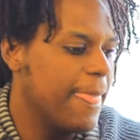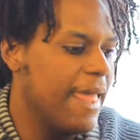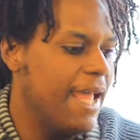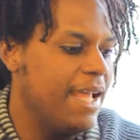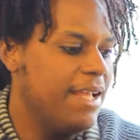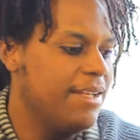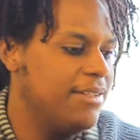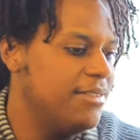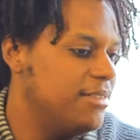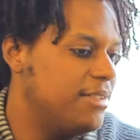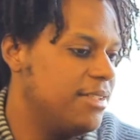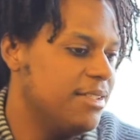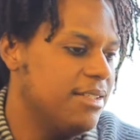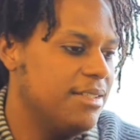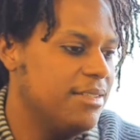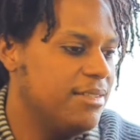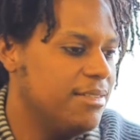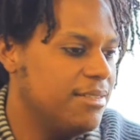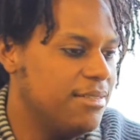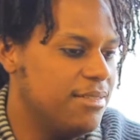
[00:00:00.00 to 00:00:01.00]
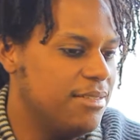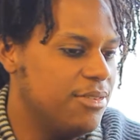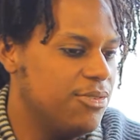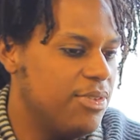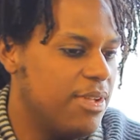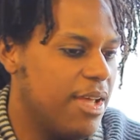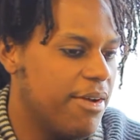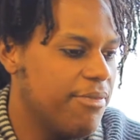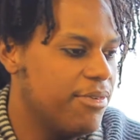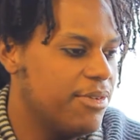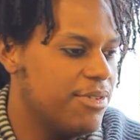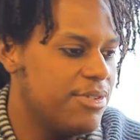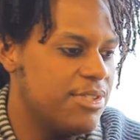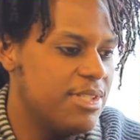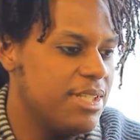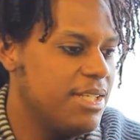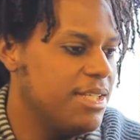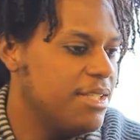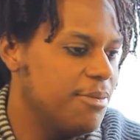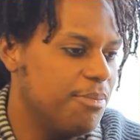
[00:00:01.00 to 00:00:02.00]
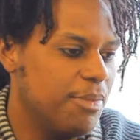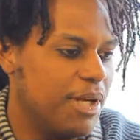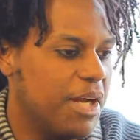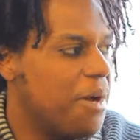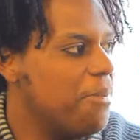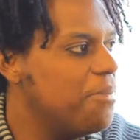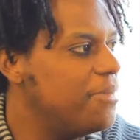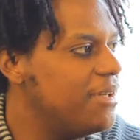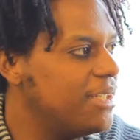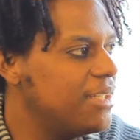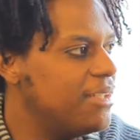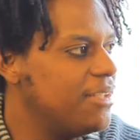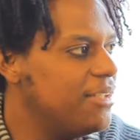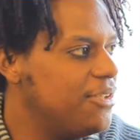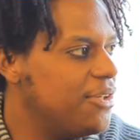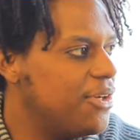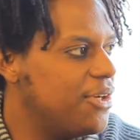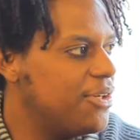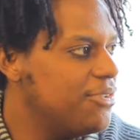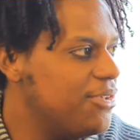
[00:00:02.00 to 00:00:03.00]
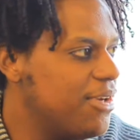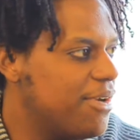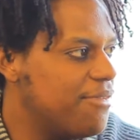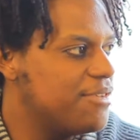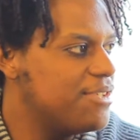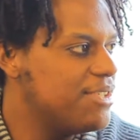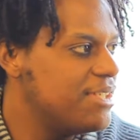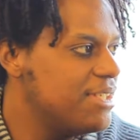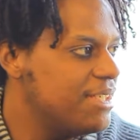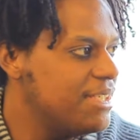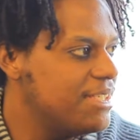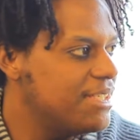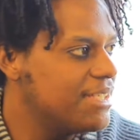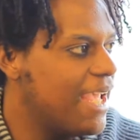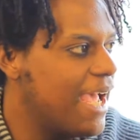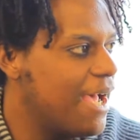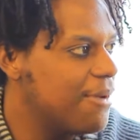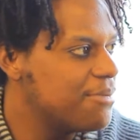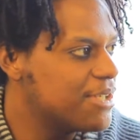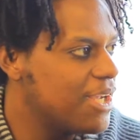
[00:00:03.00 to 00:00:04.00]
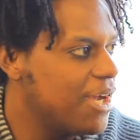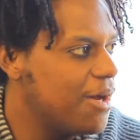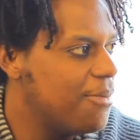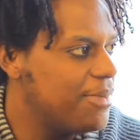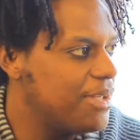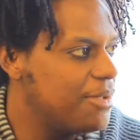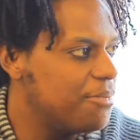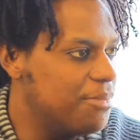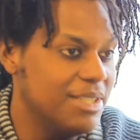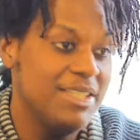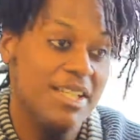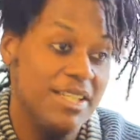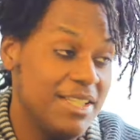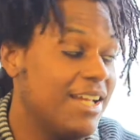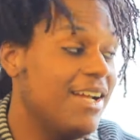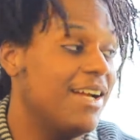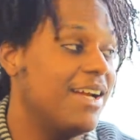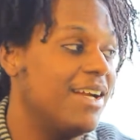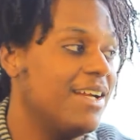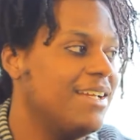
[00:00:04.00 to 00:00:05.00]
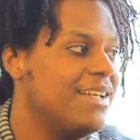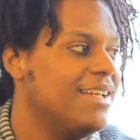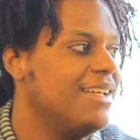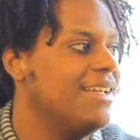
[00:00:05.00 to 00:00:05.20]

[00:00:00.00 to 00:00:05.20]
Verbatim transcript: And you never see them coming. You know, you never see these guys yeah. coming. But they're there.